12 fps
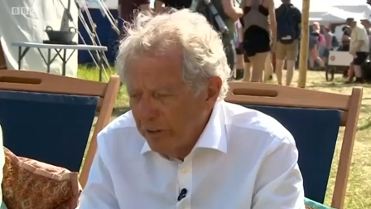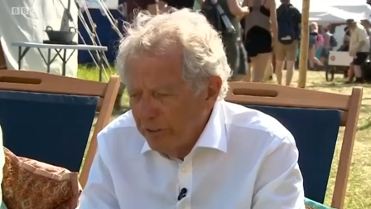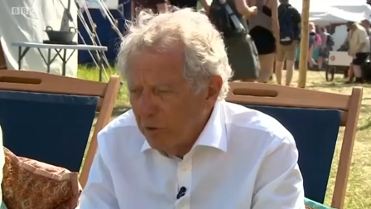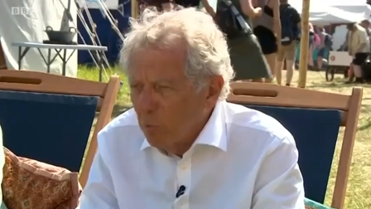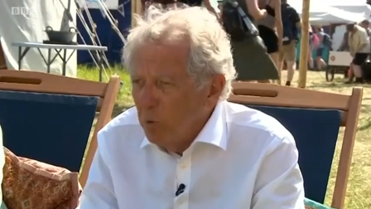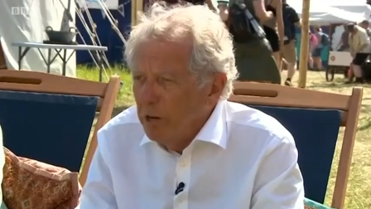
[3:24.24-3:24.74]

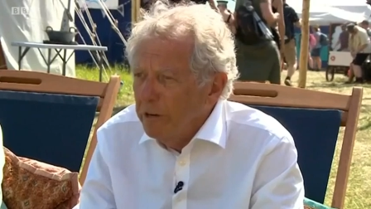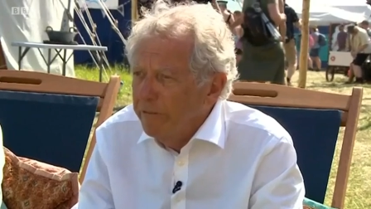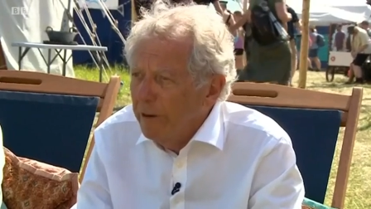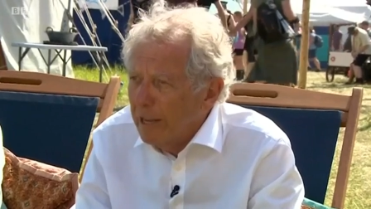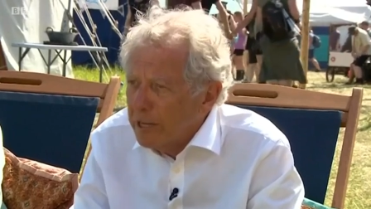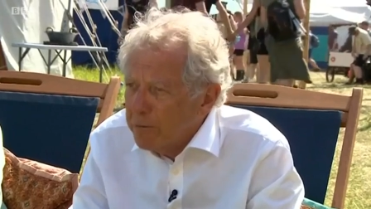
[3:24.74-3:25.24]
it's a
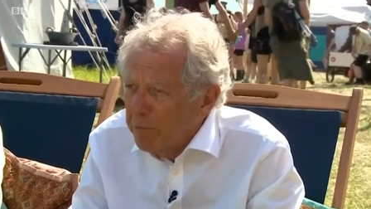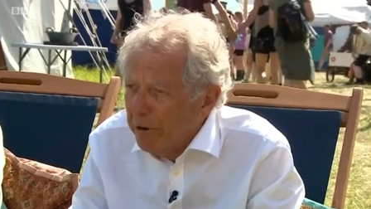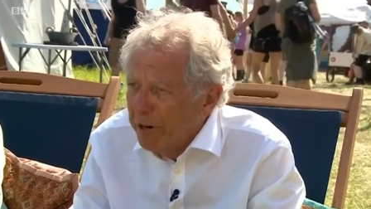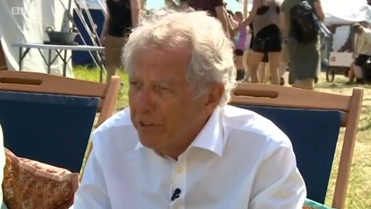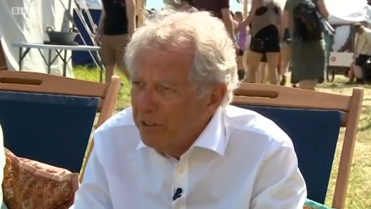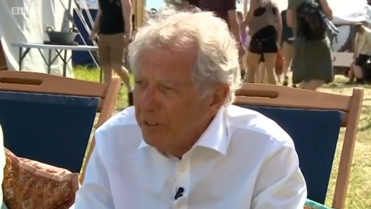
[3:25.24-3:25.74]
wonderful
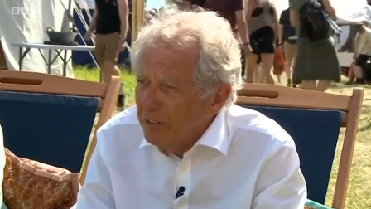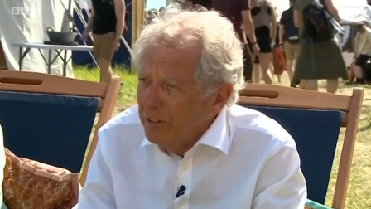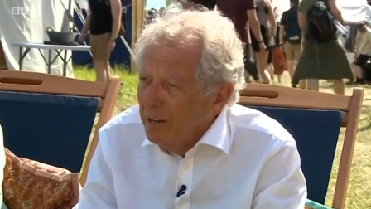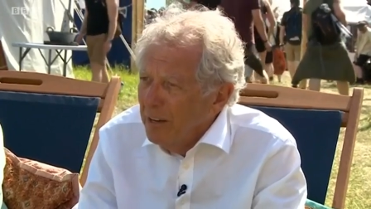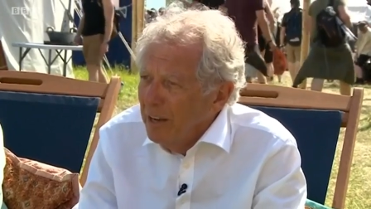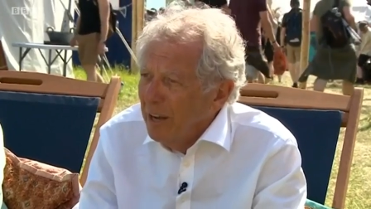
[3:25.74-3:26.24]
aspiration,
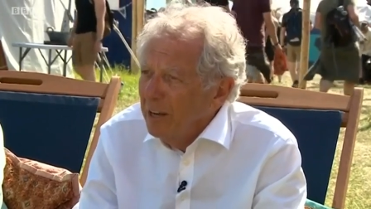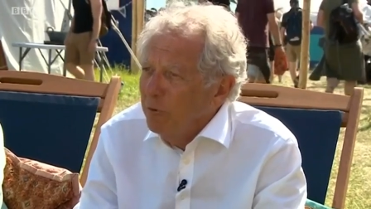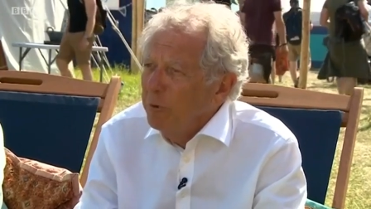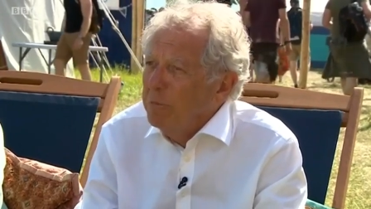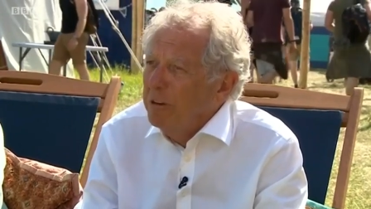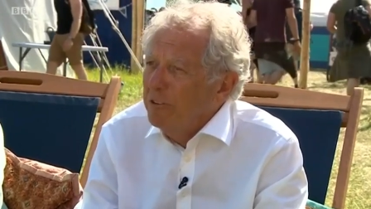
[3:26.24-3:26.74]
and it
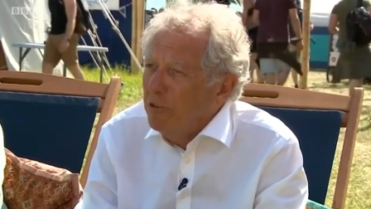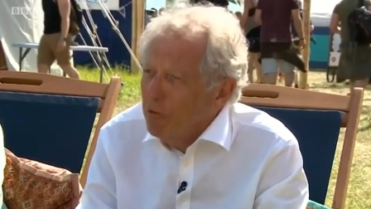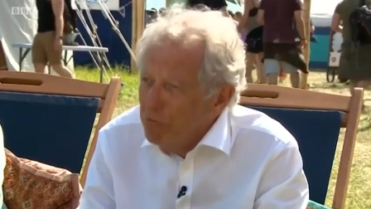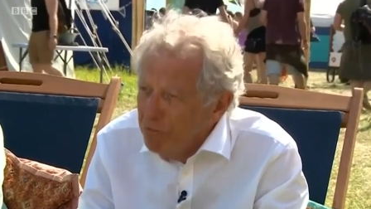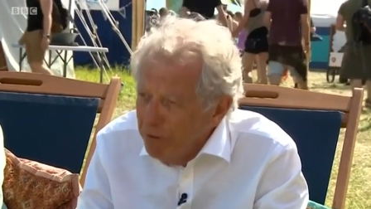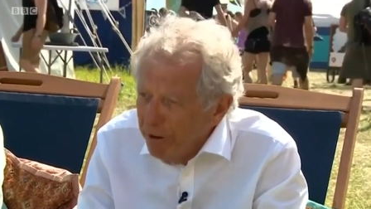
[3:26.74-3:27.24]
would be
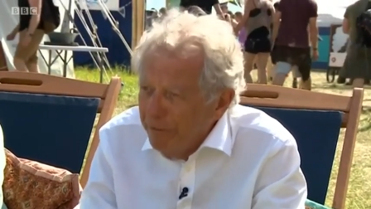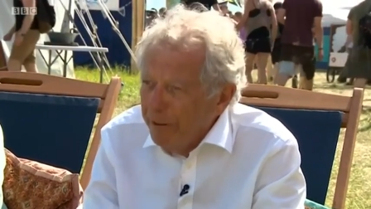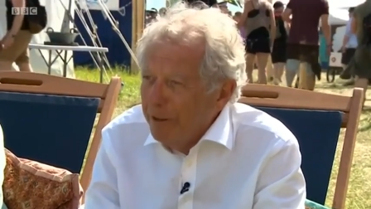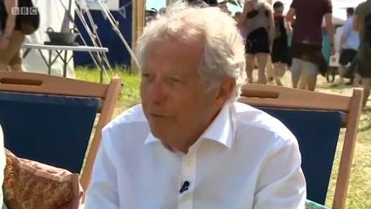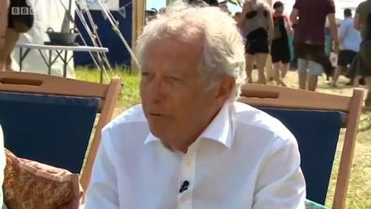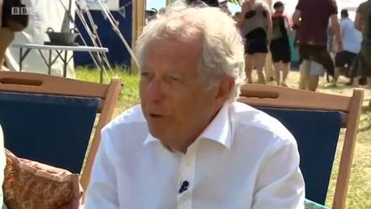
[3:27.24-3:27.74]

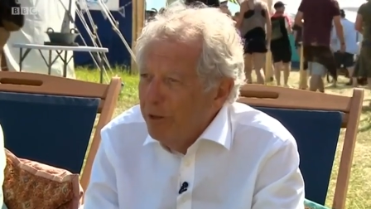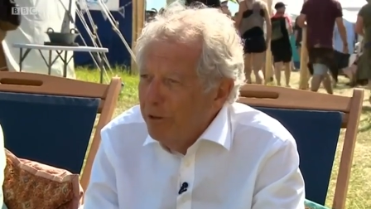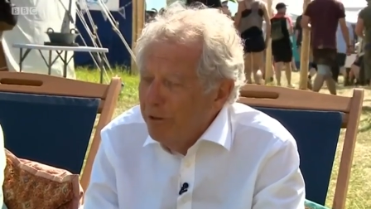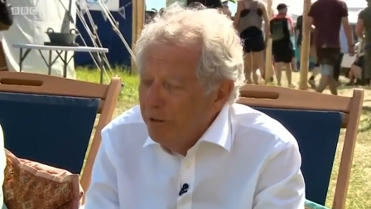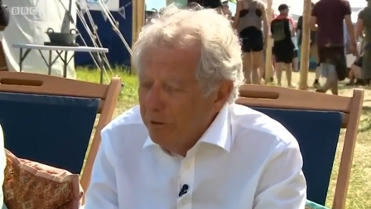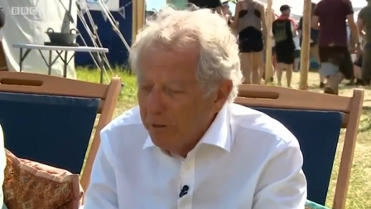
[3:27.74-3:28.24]
terrific if we
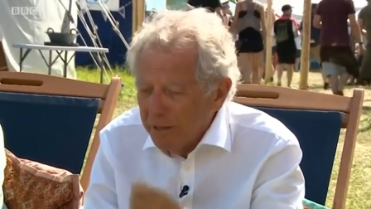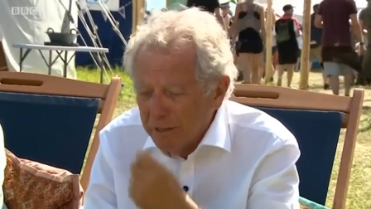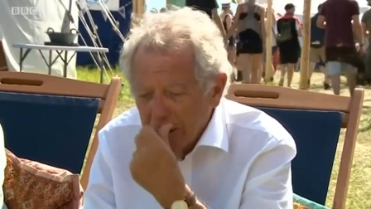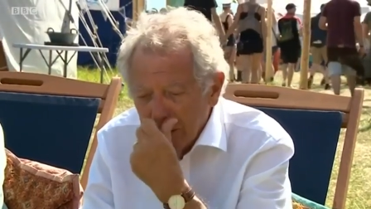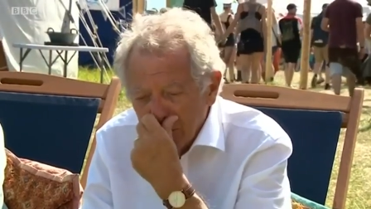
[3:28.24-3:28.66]
could do it.